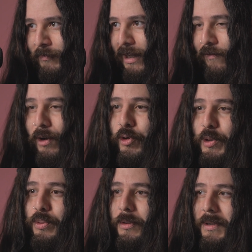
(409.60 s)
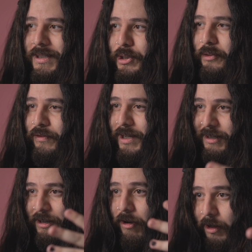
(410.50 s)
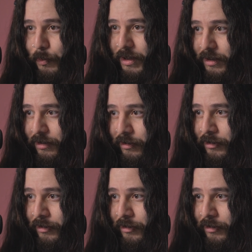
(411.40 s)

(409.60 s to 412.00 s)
if I were to put myself in a cockpit